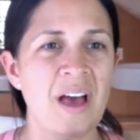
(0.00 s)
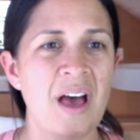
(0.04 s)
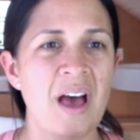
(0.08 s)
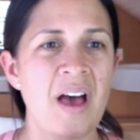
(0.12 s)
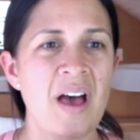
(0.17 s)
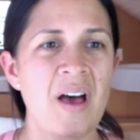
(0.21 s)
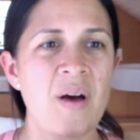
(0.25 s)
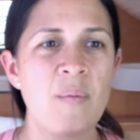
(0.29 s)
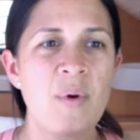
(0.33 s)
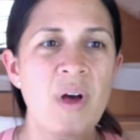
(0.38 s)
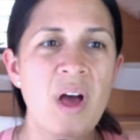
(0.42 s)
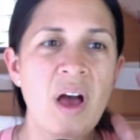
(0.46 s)

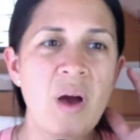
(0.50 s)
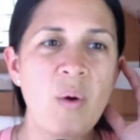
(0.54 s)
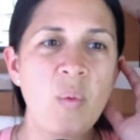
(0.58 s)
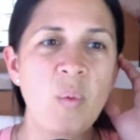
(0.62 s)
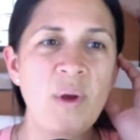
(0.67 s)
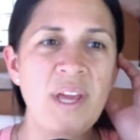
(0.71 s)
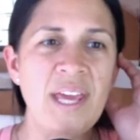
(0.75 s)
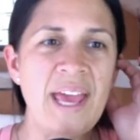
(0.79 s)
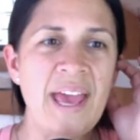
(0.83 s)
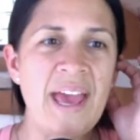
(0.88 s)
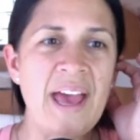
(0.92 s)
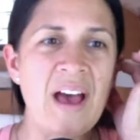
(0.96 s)
Um,
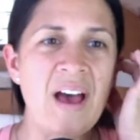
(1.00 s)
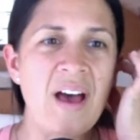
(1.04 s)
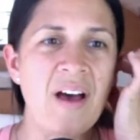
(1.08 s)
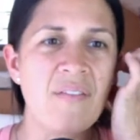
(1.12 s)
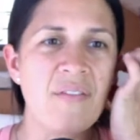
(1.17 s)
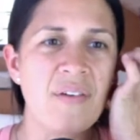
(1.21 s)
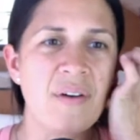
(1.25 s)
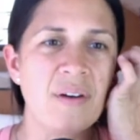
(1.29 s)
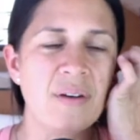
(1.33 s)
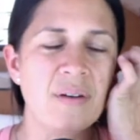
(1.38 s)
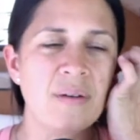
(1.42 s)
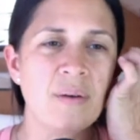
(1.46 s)
we
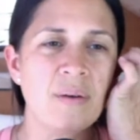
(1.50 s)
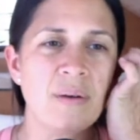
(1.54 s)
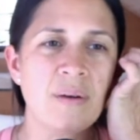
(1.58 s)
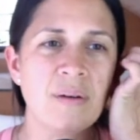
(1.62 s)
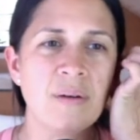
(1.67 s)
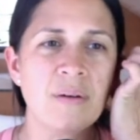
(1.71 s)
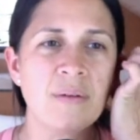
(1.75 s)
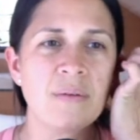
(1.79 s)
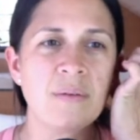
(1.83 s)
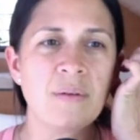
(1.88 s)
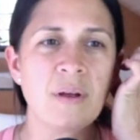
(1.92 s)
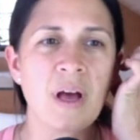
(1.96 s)
have
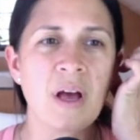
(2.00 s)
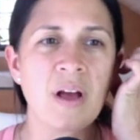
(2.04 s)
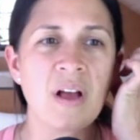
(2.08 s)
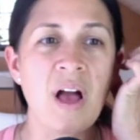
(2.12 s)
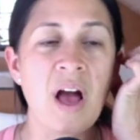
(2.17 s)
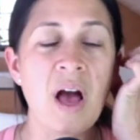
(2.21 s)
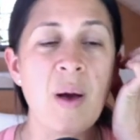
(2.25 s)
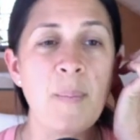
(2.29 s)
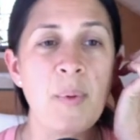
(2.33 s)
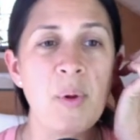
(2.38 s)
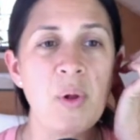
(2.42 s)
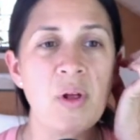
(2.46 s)
a
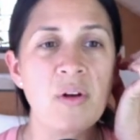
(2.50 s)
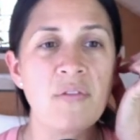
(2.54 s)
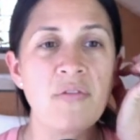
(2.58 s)
couple